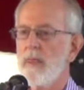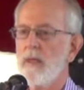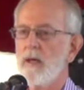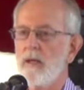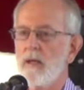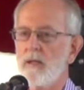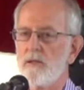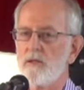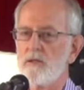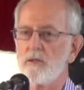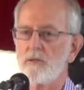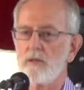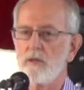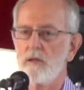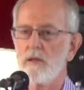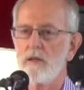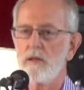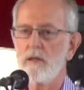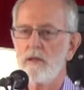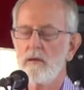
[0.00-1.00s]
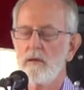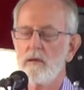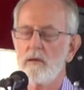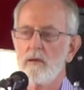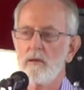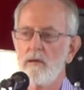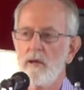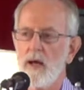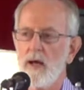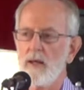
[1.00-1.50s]
It's
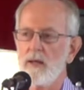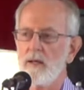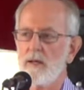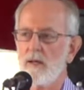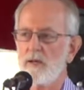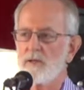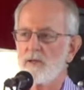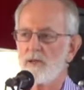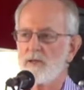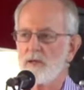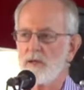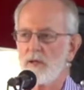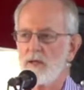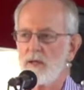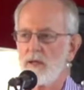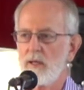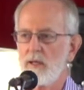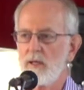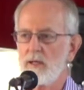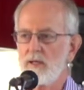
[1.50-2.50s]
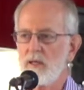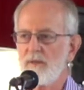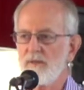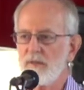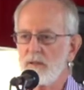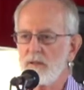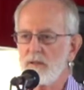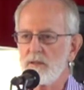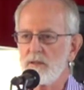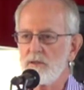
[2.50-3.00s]
not necessarily a
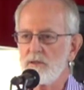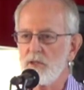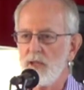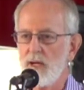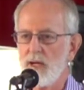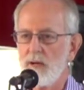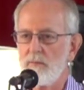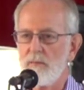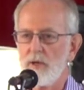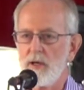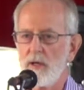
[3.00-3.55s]
difficult job,